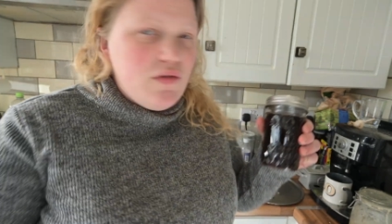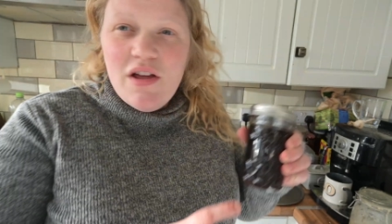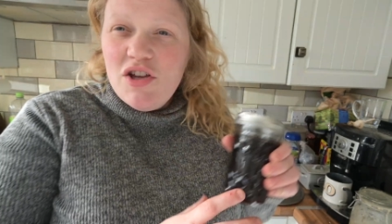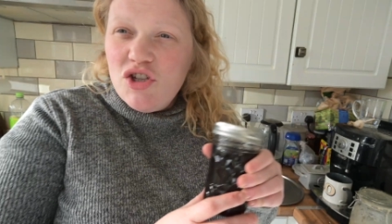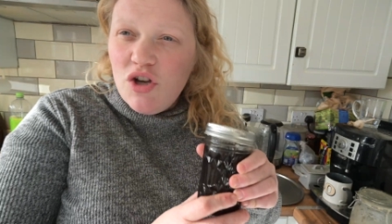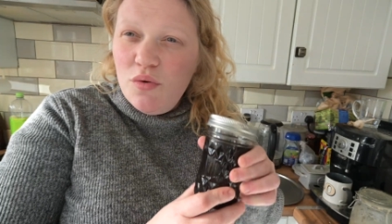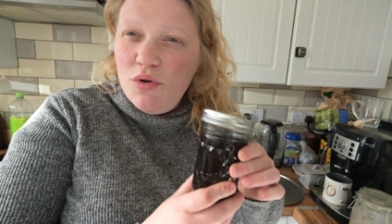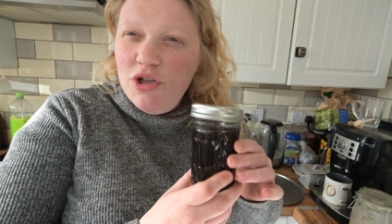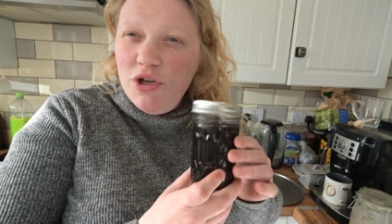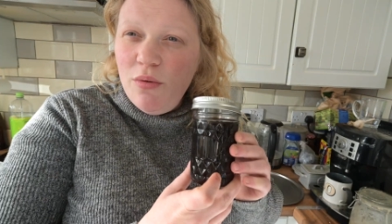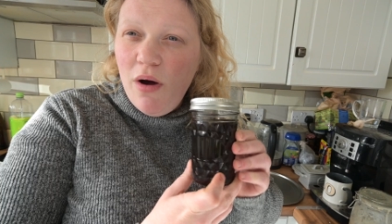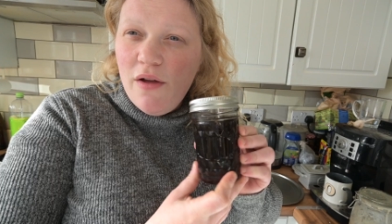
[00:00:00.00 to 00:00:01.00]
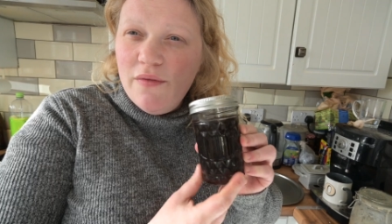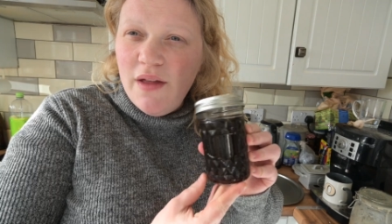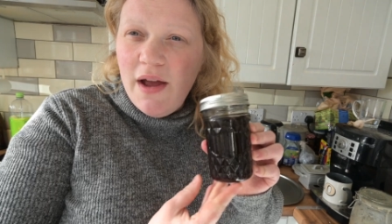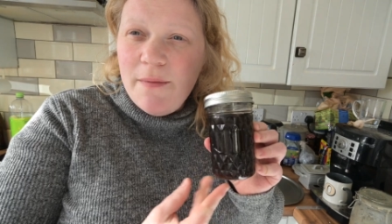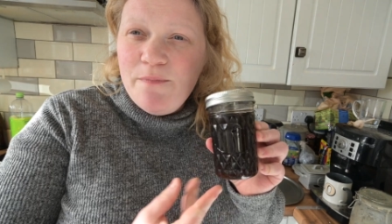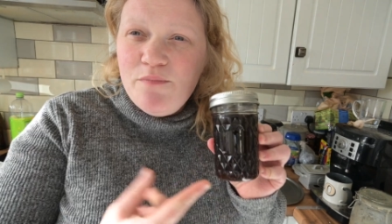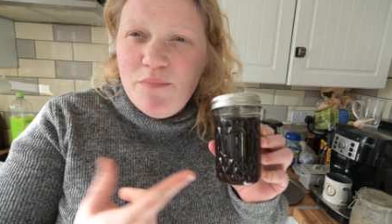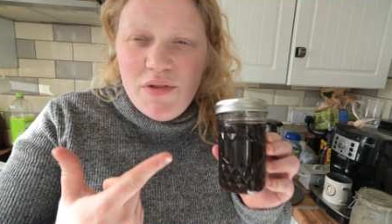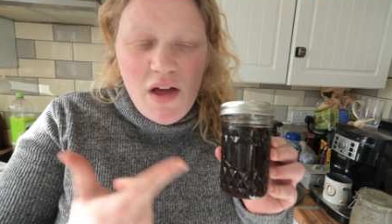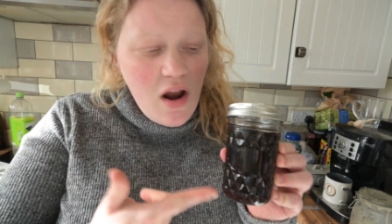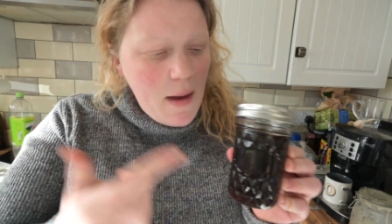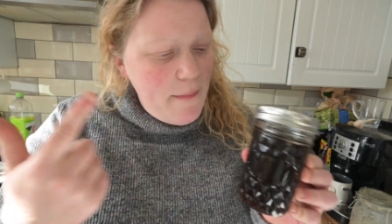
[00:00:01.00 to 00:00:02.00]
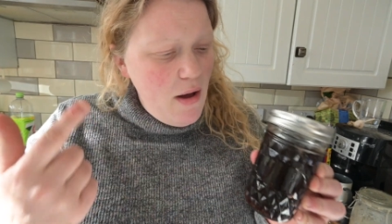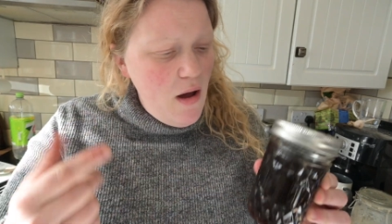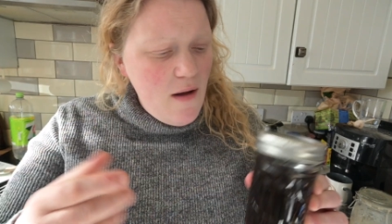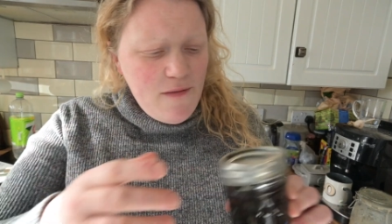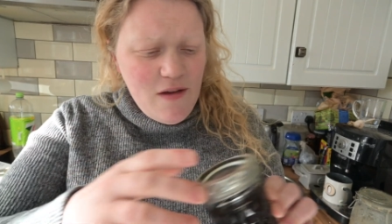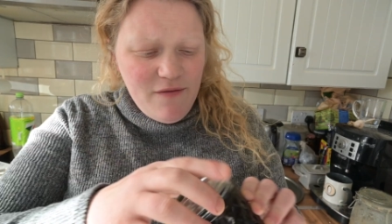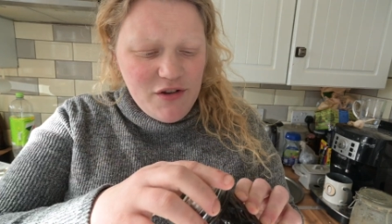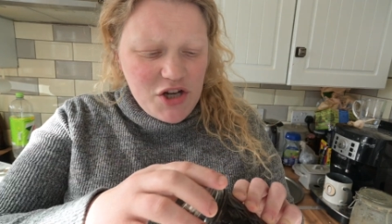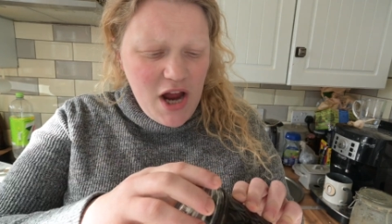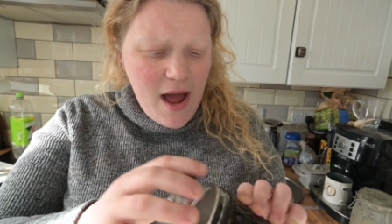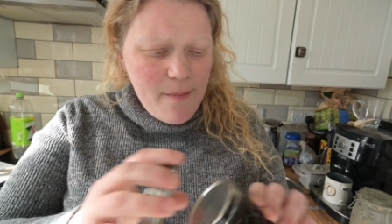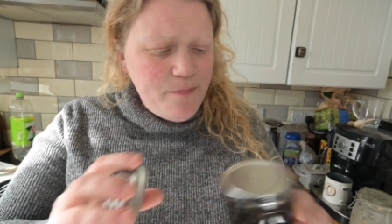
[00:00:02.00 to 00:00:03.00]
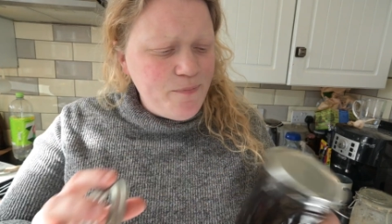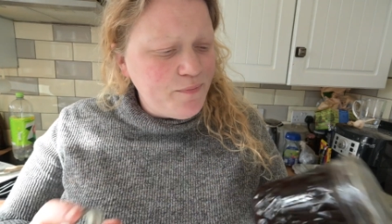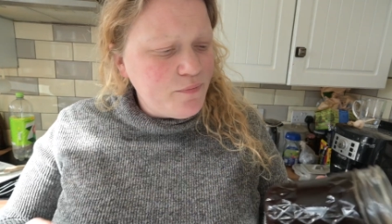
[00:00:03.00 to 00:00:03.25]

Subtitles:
they're so cute, aren't they? But they're like perfect for jam.